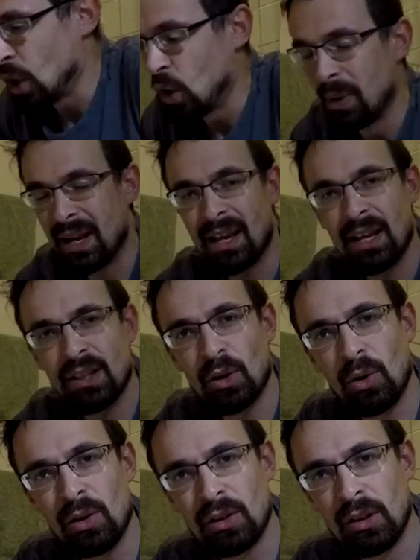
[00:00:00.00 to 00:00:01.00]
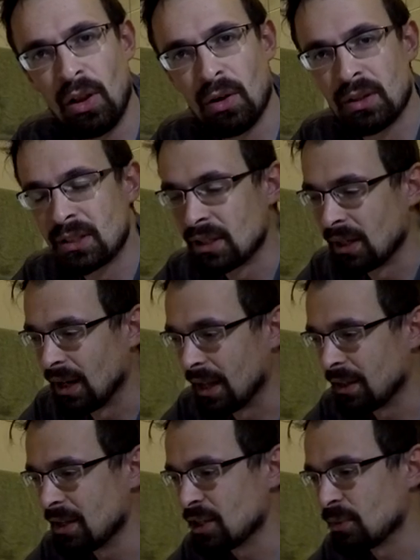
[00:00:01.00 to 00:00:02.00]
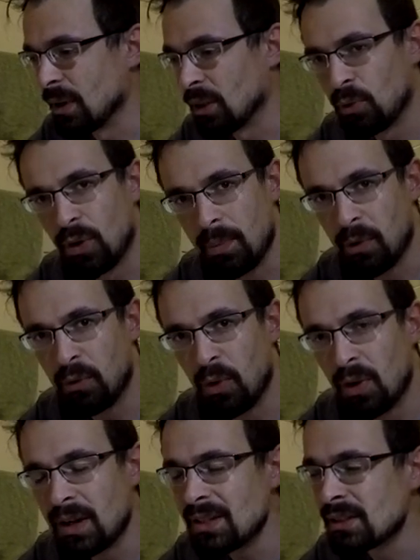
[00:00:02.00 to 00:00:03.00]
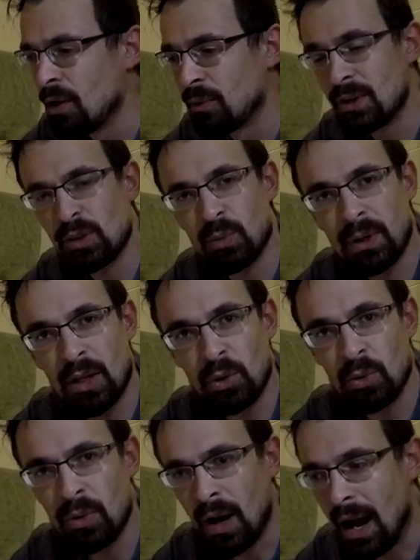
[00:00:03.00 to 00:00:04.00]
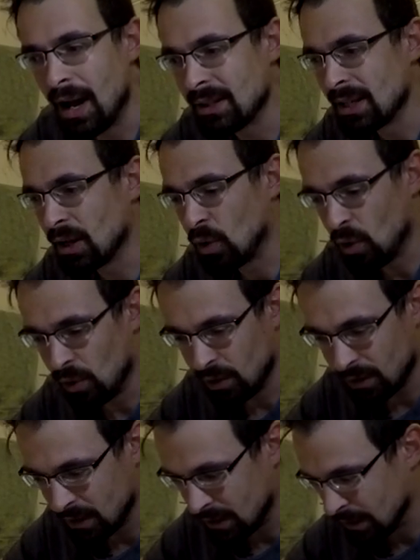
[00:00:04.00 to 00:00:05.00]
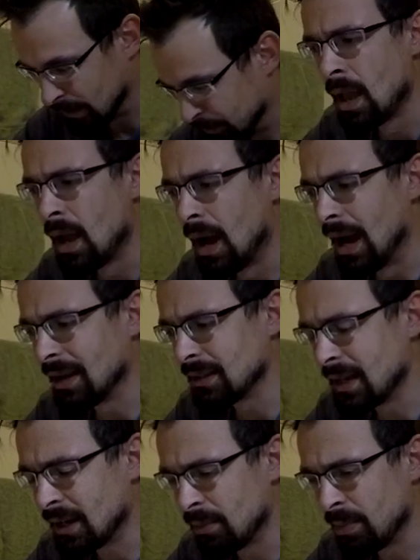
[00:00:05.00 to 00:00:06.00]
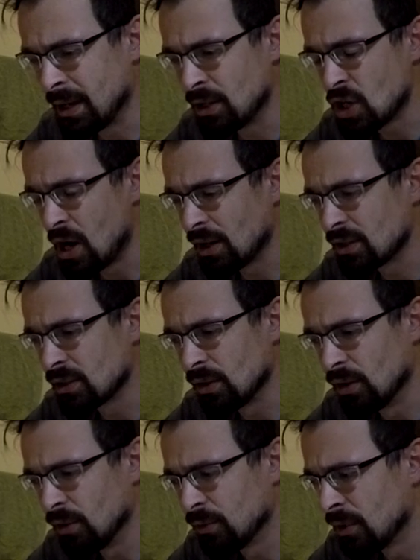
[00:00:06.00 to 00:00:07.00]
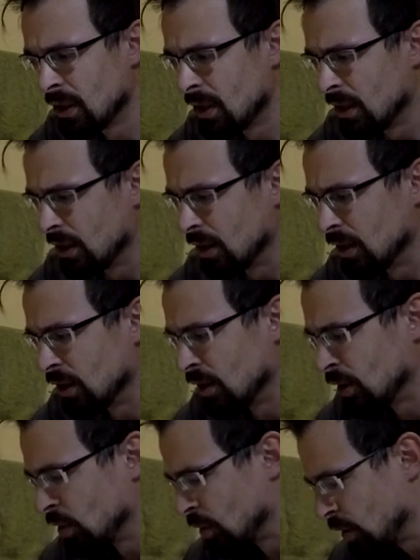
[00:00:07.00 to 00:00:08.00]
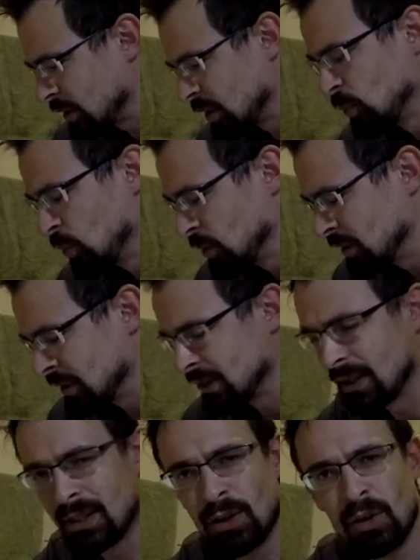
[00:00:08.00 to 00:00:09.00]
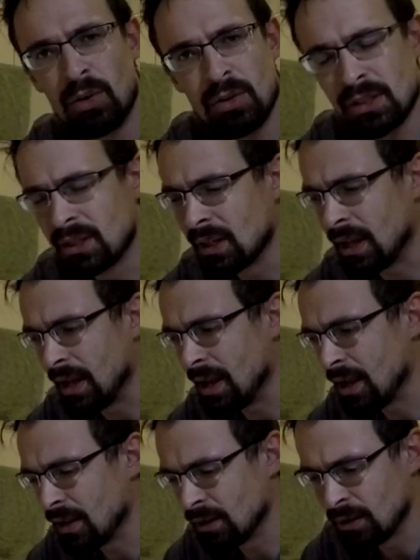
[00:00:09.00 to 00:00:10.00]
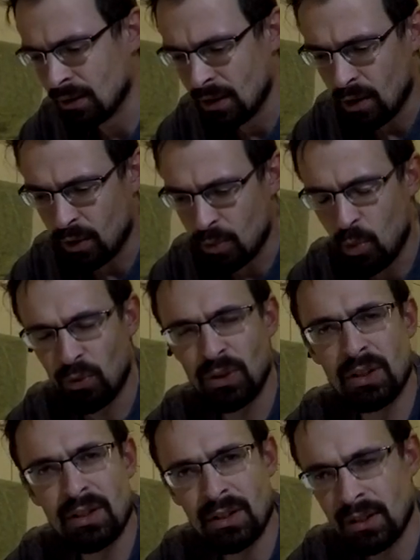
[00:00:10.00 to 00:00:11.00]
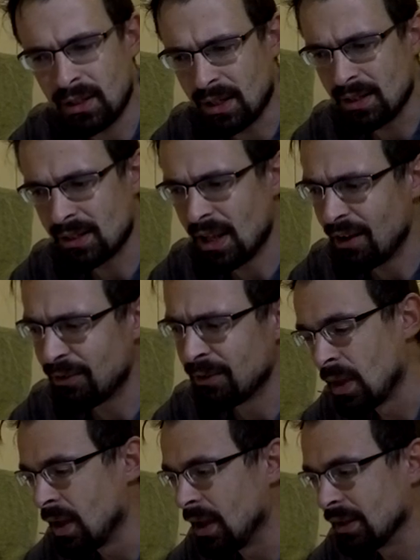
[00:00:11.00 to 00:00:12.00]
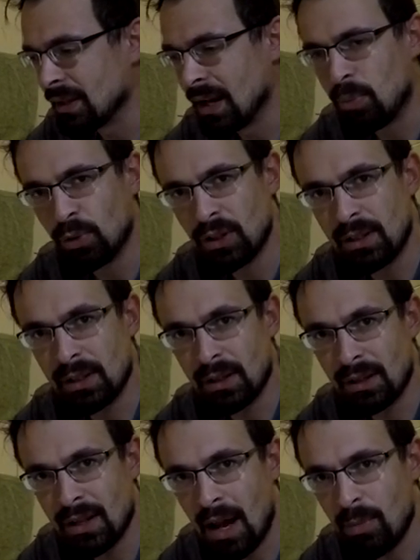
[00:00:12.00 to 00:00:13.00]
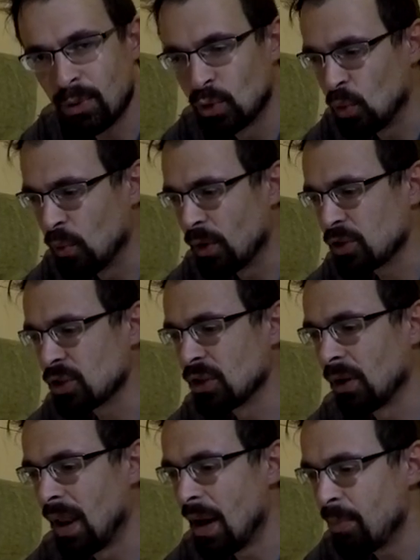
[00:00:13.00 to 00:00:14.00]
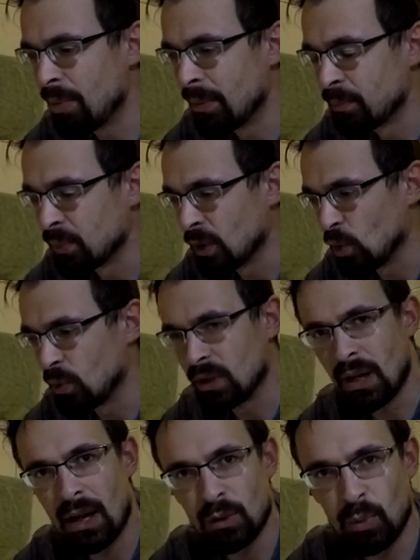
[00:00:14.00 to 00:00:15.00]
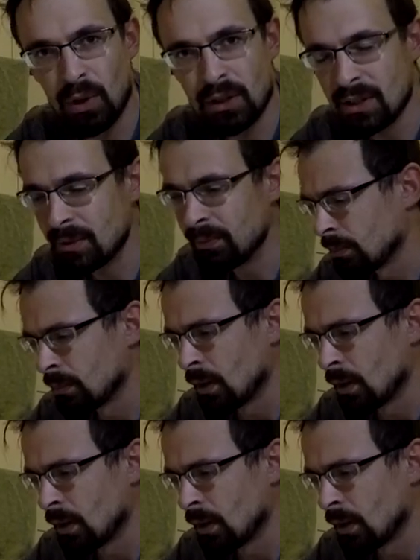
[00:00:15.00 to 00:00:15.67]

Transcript: When I get old logs like this one from the forest, first what I do, I take all the, I take big chunks of uh, rotten wood that are loose and remove the dirt and stuff and then I put it in a tub to wash it all up with hot water.